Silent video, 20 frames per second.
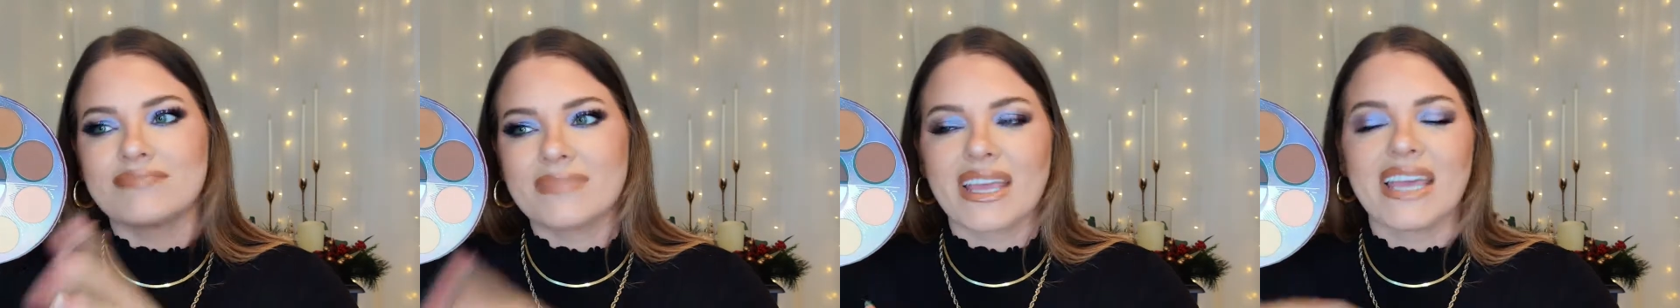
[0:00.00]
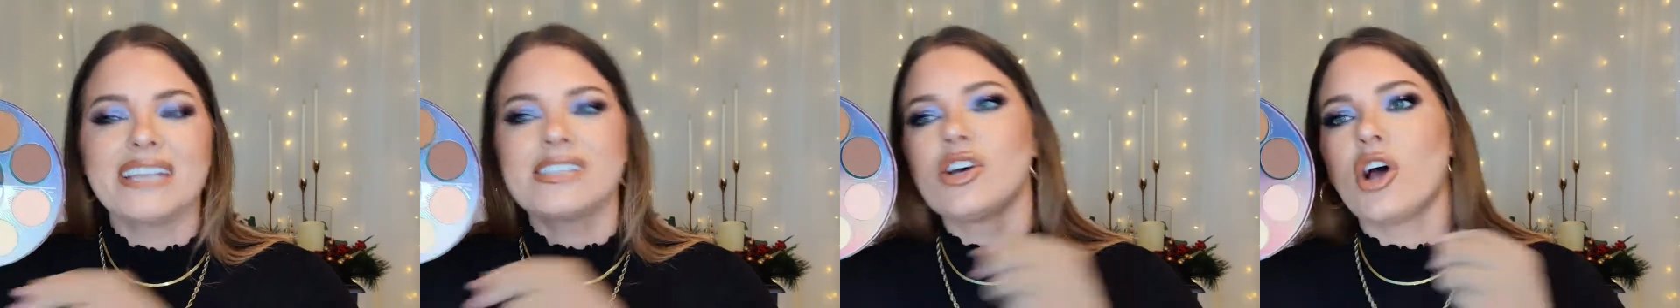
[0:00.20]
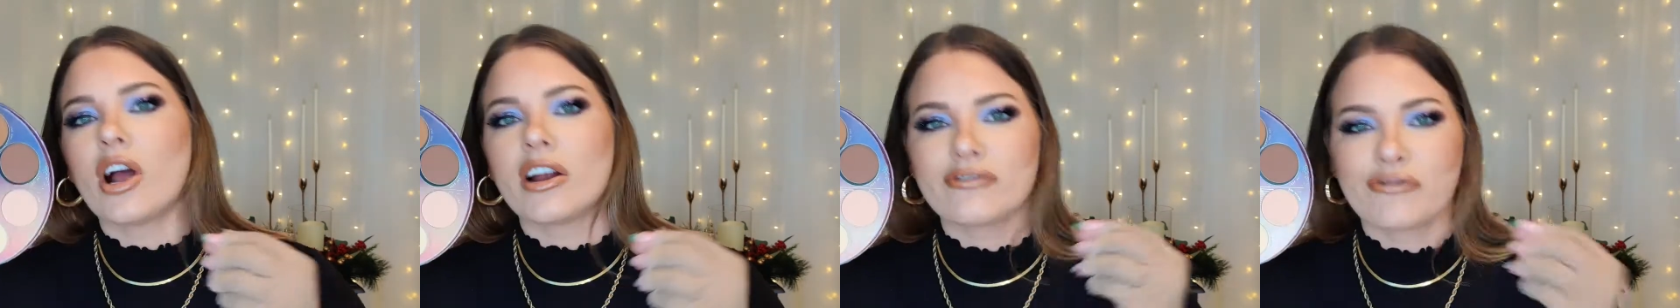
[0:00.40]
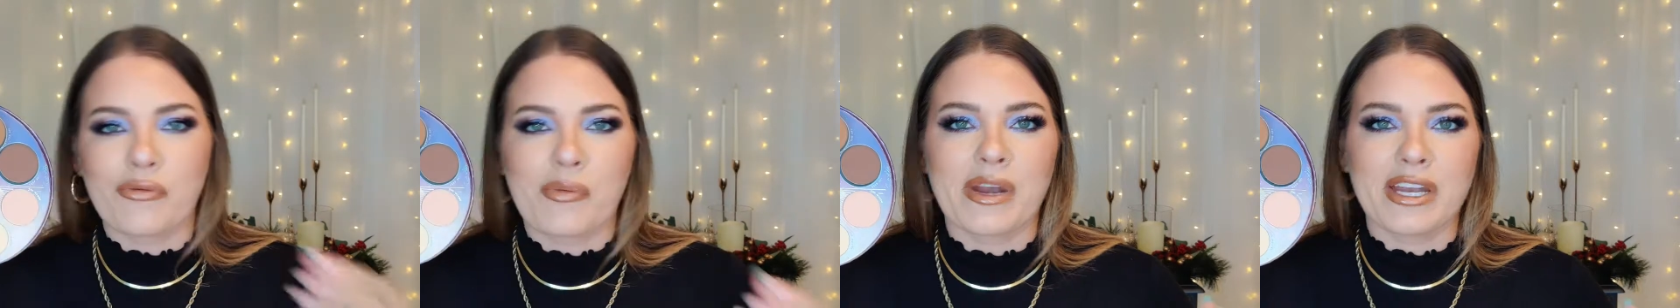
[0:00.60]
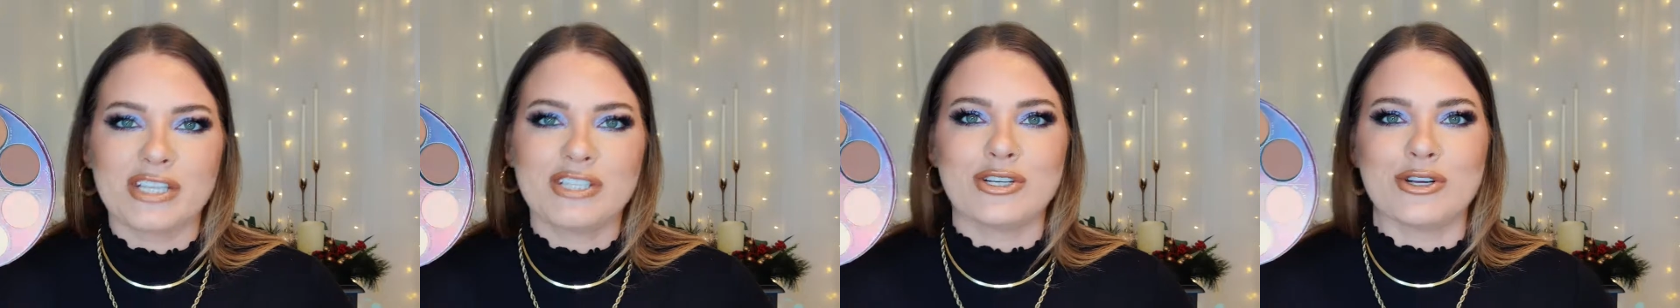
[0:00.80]
it's hard for
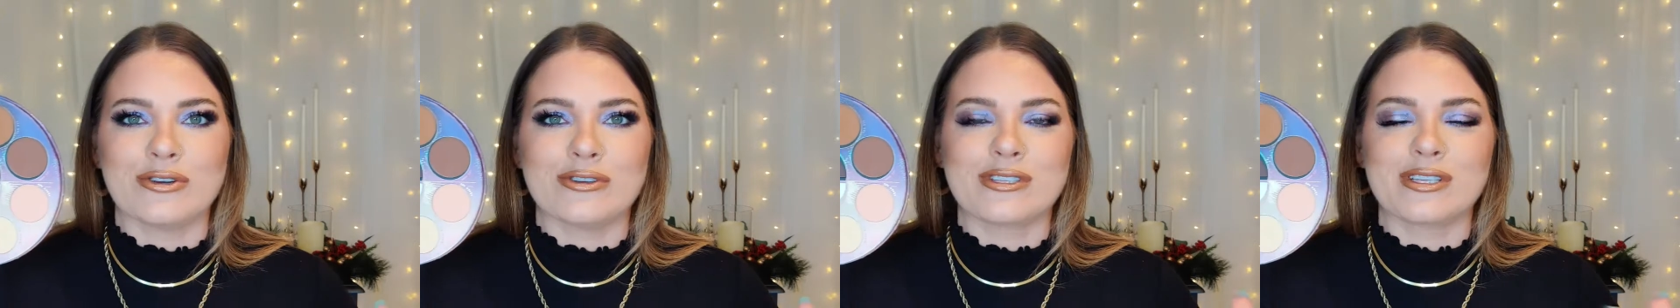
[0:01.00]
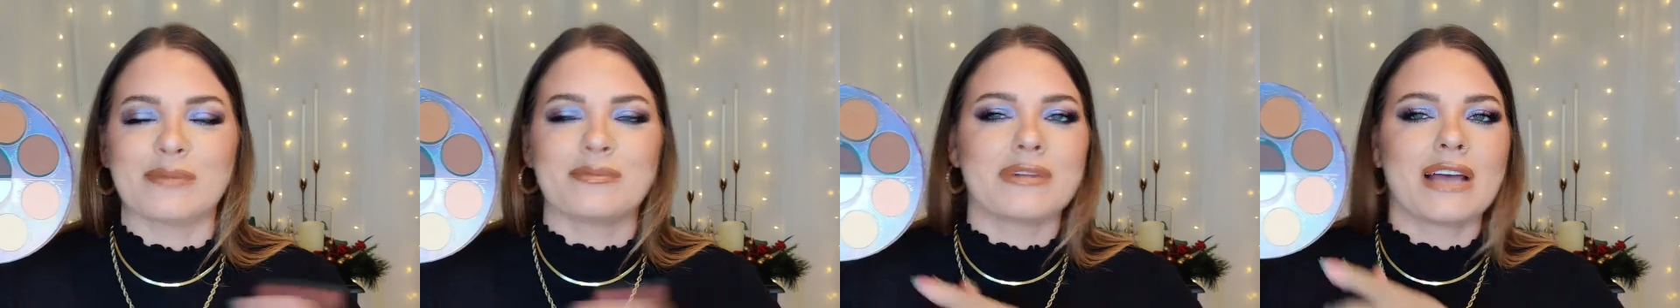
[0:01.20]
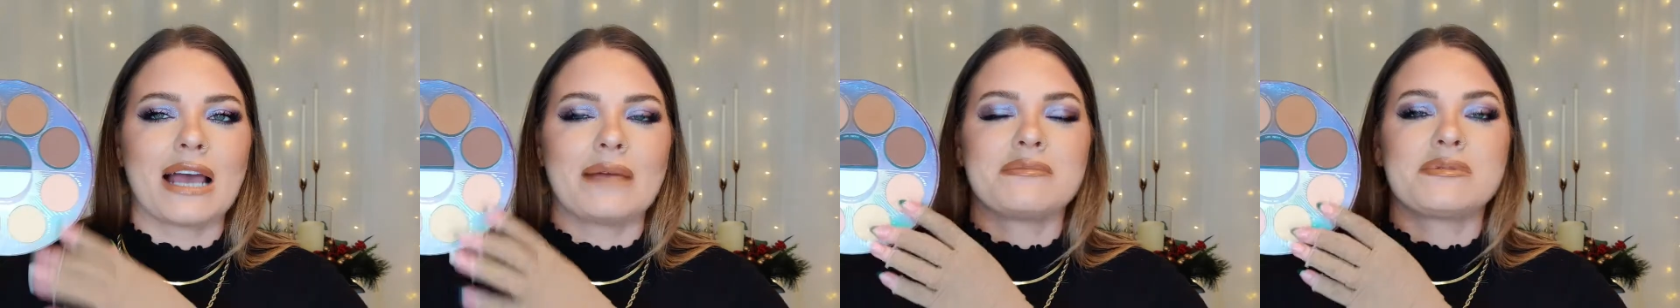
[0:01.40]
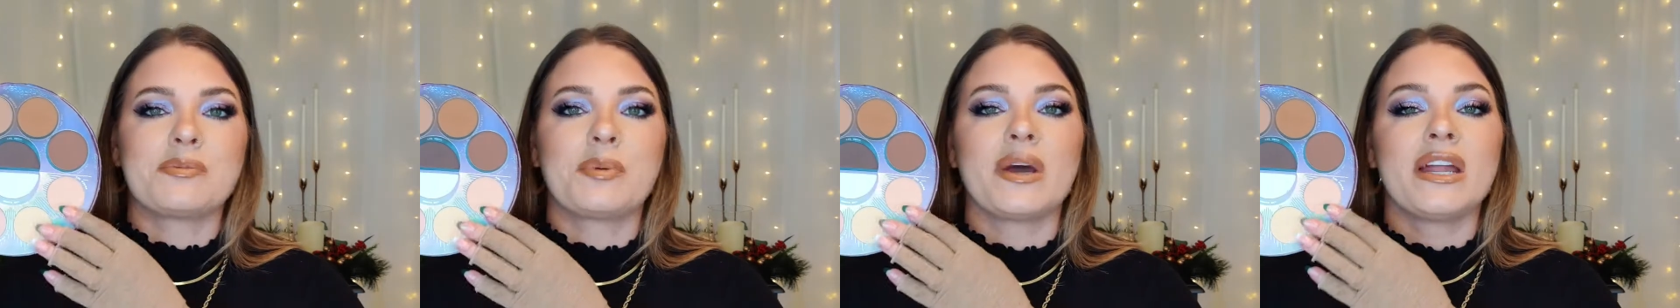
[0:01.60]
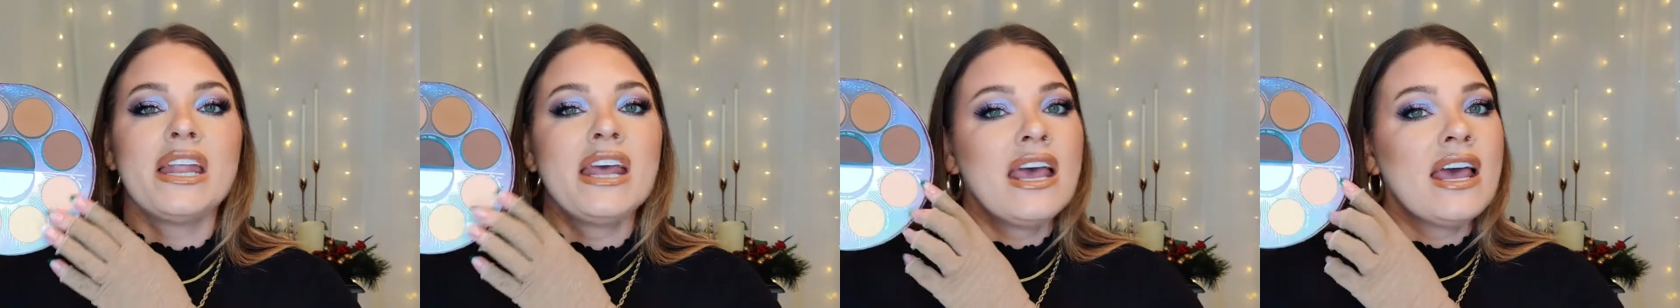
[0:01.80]
me to choose sometimes,
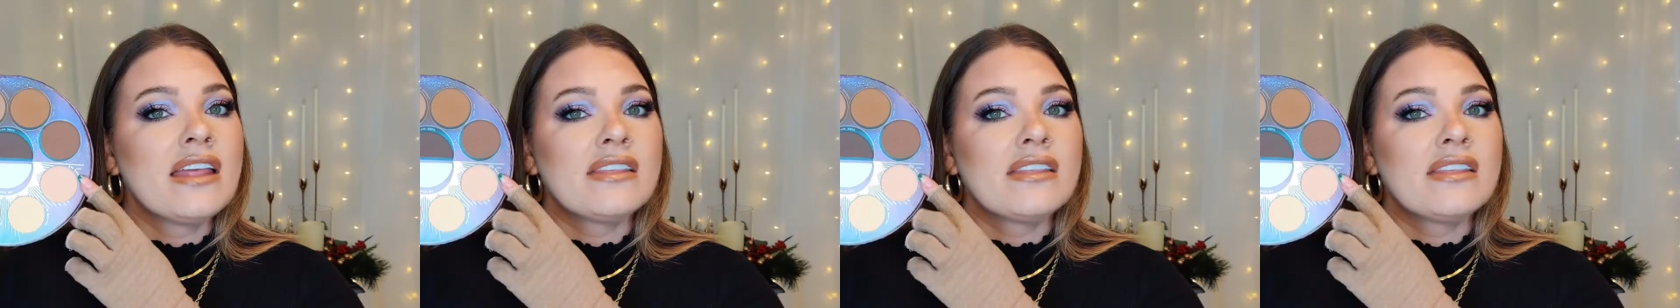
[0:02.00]
but